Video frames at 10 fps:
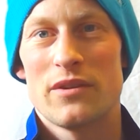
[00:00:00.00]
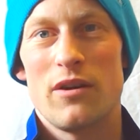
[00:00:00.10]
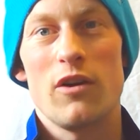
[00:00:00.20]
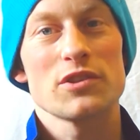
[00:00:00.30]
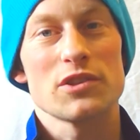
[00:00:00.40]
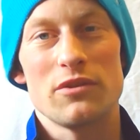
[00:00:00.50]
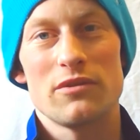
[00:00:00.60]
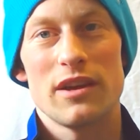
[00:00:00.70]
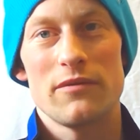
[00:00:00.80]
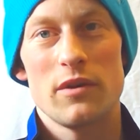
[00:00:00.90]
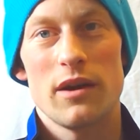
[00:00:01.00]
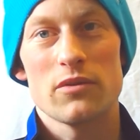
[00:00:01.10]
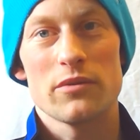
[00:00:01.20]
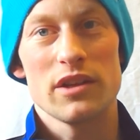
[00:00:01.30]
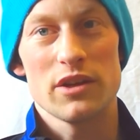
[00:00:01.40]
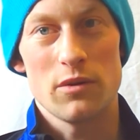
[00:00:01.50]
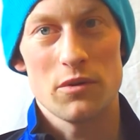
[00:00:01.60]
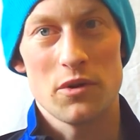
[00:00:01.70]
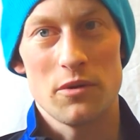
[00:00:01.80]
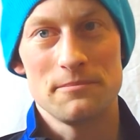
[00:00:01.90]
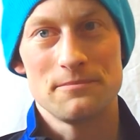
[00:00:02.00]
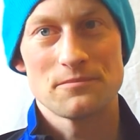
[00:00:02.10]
Also, if you have a really old home,